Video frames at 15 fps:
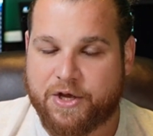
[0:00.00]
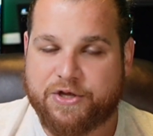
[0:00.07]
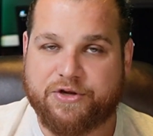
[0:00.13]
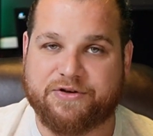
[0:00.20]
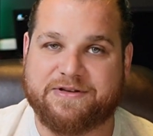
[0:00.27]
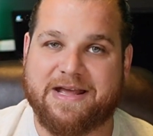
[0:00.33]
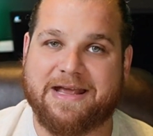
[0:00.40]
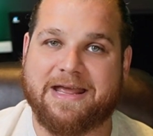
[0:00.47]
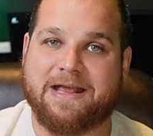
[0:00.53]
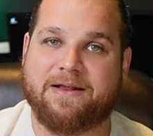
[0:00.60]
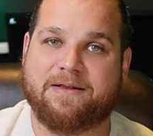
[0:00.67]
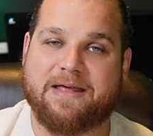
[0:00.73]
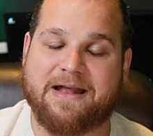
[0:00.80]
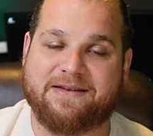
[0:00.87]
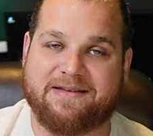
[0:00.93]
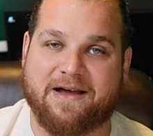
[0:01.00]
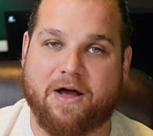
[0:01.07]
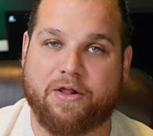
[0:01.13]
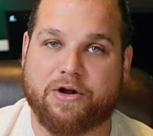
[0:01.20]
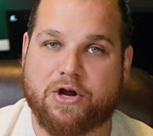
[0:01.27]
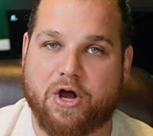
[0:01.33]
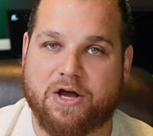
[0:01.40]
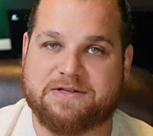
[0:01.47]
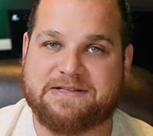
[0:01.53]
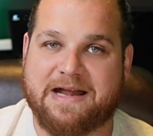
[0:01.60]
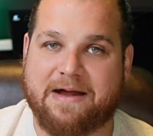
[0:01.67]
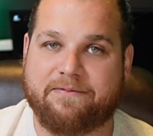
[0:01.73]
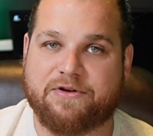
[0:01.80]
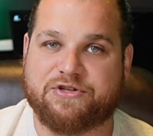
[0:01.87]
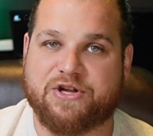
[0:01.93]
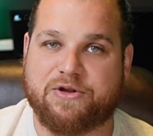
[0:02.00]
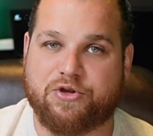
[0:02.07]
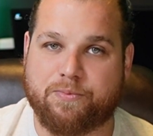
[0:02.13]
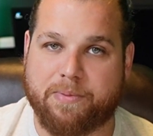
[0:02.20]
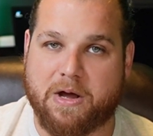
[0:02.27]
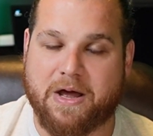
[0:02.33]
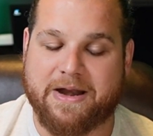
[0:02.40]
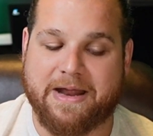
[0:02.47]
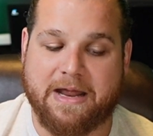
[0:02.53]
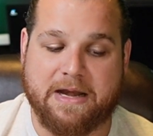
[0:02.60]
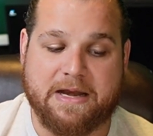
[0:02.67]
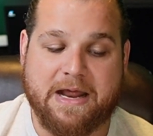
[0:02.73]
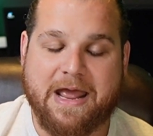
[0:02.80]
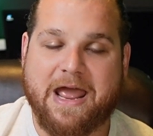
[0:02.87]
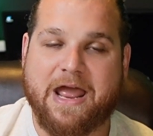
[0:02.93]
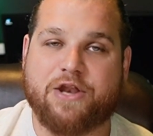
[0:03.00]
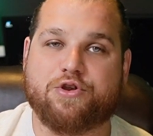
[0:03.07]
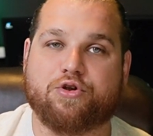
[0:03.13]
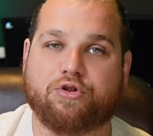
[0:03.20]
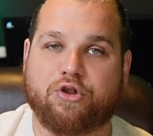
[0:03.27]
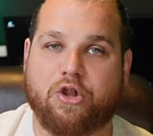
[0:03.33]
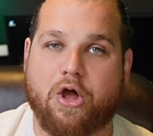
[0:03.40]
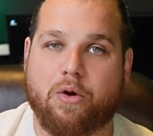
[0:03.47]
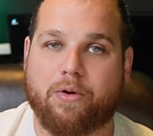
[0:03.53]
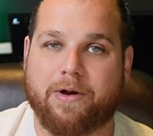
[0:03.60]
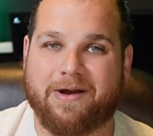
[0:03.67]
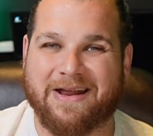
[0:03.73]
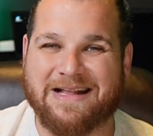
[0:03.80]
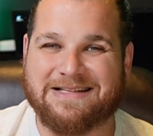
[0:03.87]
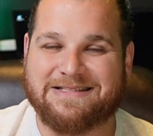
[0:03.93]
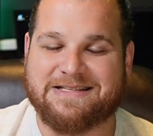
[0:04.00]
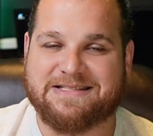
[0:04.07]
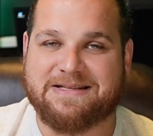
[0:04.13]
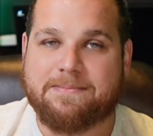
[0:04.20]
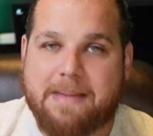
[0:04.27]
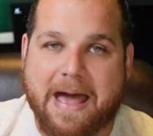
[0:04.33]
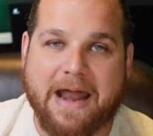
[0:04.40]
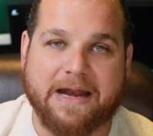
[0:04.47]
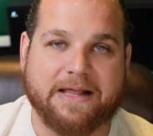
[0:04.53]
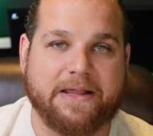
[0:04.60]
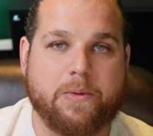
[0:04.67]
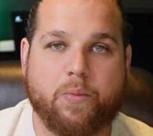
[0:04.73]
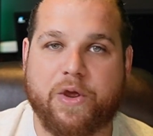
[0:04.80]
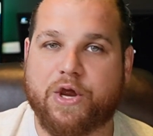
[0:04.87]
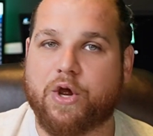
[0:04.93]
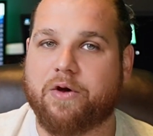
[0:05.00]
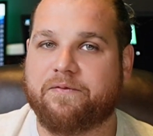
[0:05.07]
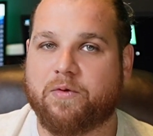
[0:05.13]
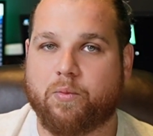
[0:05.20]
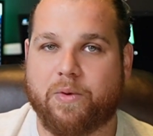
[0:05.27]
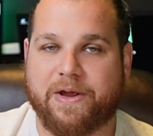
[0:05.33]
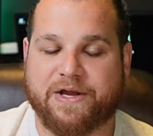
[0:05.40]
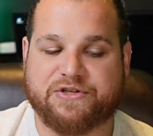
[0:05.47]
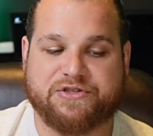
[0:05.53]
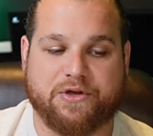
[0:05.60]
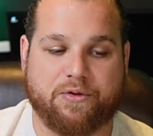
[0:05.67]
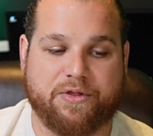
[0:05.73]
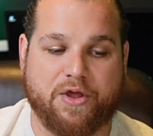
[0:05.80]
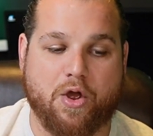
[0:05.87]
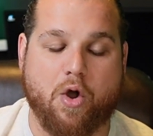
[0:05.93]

You're taking that dollar cost average that you bought in and you're lowering it systematically week over week. So the